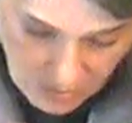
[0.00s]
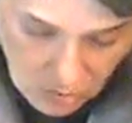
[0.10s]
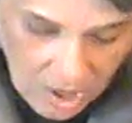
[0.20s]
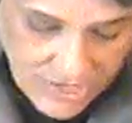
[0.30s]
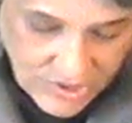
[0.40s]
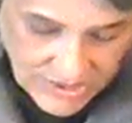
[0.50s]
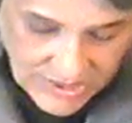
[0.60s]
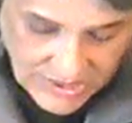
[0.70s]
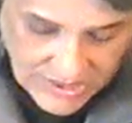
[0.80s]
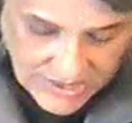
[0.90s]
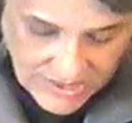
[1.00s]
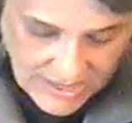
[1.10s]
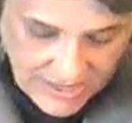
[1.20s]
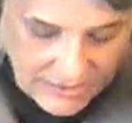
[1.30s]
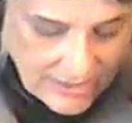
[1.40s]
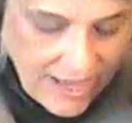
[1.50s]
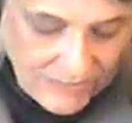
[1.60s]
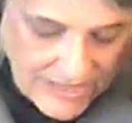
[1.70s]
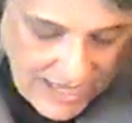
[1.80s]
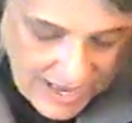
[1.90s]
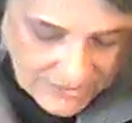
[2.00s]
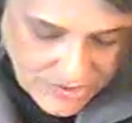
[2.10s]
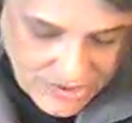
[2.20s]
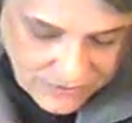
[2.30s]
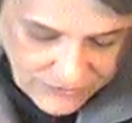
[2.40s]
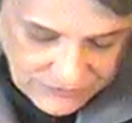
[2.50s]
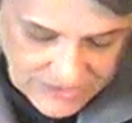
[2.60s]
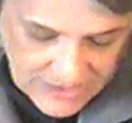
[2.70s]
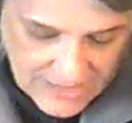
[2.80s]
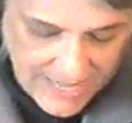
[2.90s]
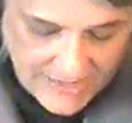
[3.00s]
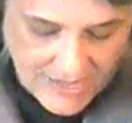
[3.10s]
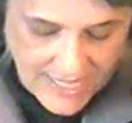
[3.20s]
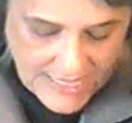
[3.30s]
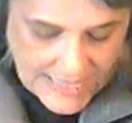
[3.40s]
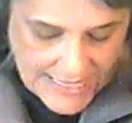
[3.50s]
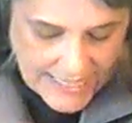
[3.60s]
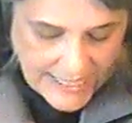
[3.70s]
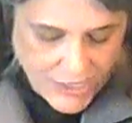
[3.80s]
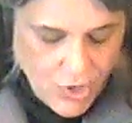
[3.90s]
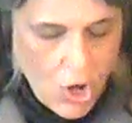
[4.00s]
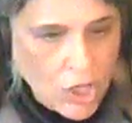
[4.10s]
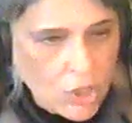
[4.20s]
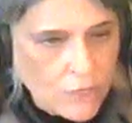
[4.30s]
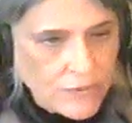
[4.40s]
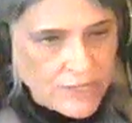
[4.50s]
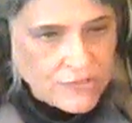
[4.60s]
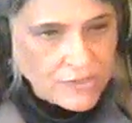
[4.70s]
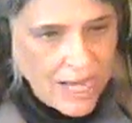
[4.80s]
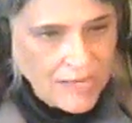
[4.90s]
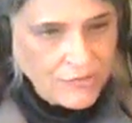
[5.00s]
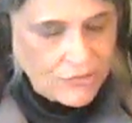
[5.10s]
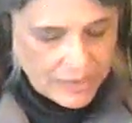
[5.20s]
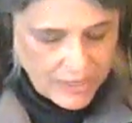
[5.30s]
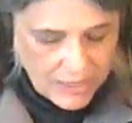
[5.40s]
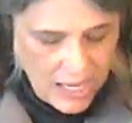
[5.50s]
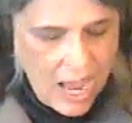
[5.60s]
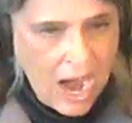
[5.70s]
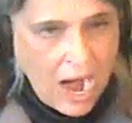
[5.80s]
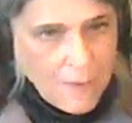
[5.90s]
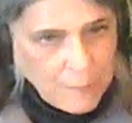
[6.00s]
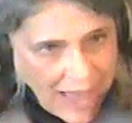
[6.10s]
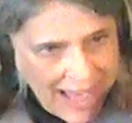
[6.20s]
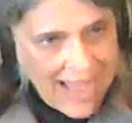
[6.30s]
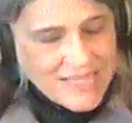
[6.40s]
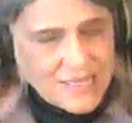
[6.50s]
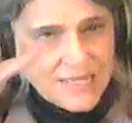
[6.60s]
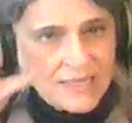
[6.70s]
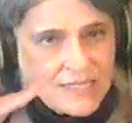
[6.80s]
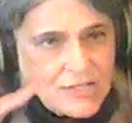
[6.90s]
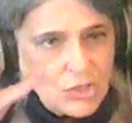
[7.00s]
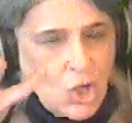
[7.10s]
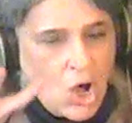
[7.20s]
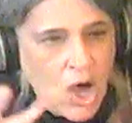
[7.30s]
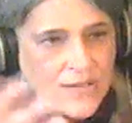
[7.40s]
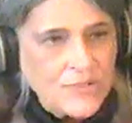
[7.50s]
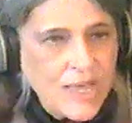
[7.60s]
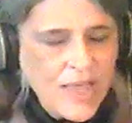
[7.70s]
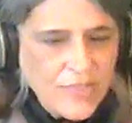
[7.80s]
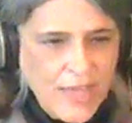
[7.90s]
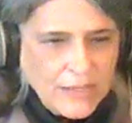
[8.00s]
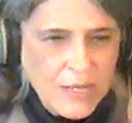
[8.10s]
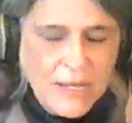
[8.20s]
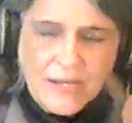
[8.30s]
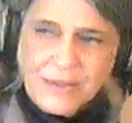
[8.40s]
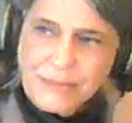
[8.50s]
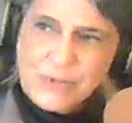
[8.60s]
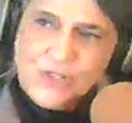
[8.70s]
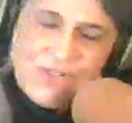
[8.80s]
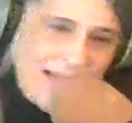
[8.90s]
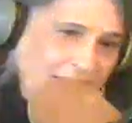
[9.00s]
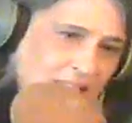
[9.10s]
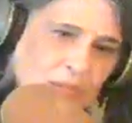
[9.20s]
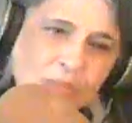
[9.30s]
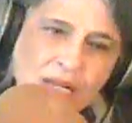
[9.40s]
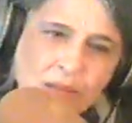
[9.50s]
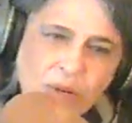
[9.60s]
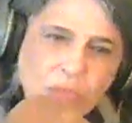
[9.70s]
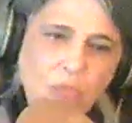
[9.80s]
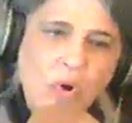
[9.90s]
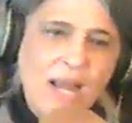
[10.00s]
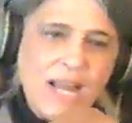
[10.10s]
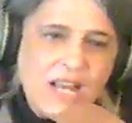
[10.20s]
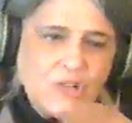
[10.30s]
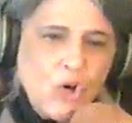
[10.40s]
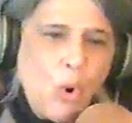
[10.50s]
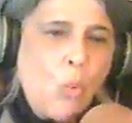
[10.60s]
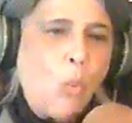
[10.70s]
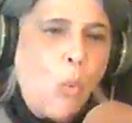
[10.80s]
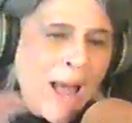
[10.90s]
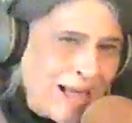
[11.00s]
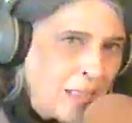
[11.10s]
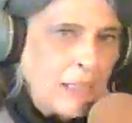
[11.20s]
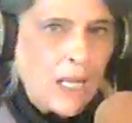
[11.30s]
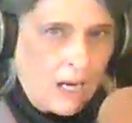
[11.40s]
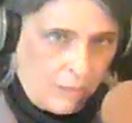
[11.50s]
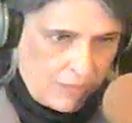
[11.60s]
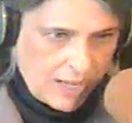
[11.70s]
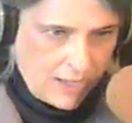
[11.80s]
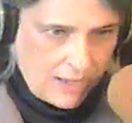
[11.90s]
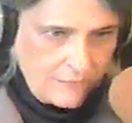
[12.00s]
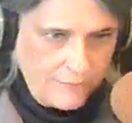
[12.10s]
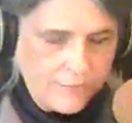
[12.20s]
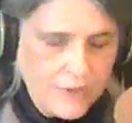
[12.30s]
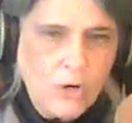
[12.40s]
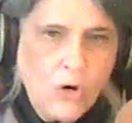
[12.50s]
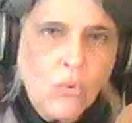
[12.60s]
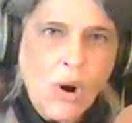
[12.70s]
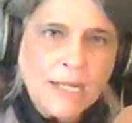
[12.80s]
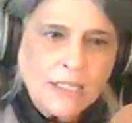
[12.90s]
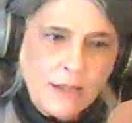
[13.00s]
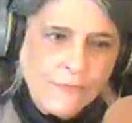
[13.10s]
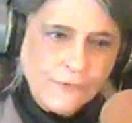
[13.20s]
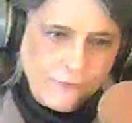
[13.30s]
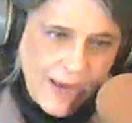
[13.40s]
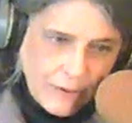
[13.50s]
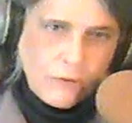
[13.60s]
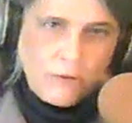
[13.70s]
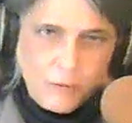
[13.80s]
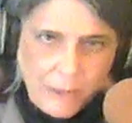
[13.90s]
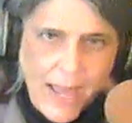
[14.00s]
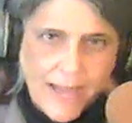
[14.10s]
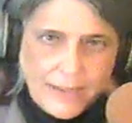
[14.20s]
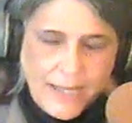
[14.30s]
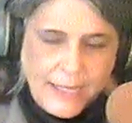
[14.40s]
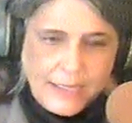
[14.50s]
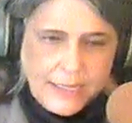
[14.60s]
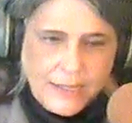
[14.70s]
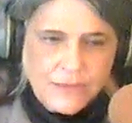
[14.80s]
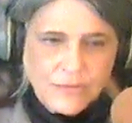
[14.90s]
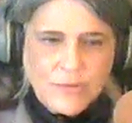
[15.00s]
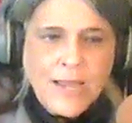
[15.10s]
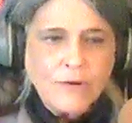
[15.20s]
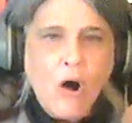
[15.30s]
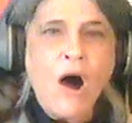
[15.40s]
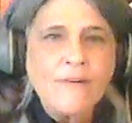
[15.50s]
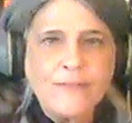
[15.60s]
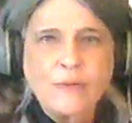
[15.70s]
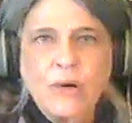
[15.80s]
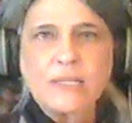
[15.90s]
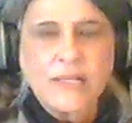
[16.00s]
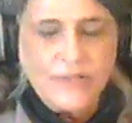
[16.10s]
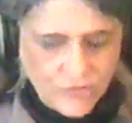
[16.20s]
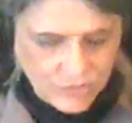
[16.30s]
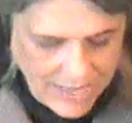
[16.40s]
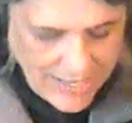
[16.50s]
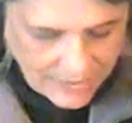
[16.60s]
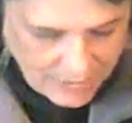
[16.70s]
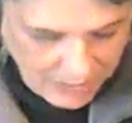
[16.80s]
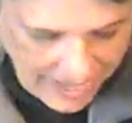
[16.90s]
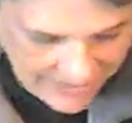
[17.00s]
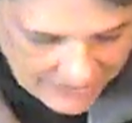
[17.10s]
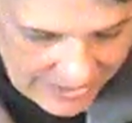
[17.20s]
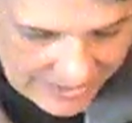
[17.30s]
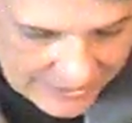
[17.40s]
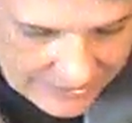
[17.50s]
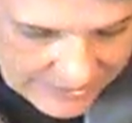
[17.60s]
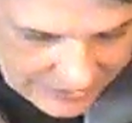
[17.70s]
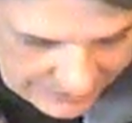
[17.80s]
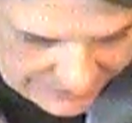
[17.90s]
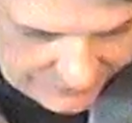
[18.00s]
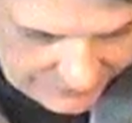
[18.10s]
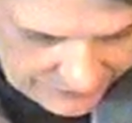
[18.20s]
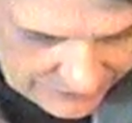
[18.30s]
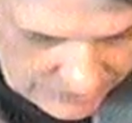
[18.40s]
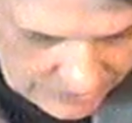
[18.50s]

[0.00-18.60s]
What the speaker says: Washington, D.C., $11.50. Cities all over this country are passing these laws that set the minimum wage well above what the federal mandate is and often what their state mandate is.